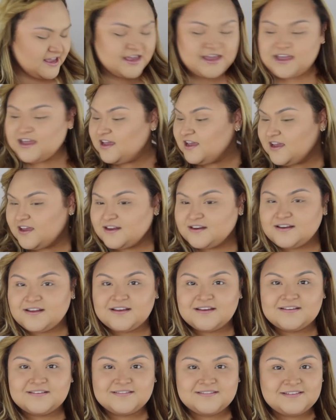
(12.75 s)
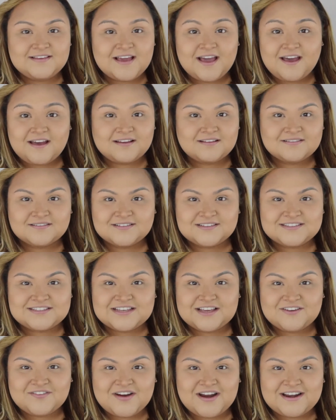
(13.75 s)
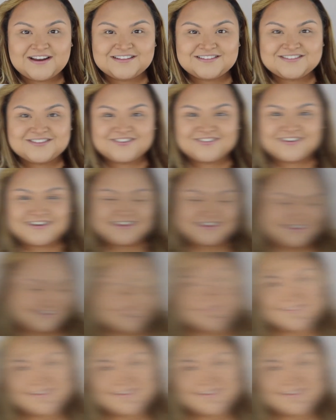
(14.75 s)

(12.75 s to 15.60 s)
and yeah, let's get right into it.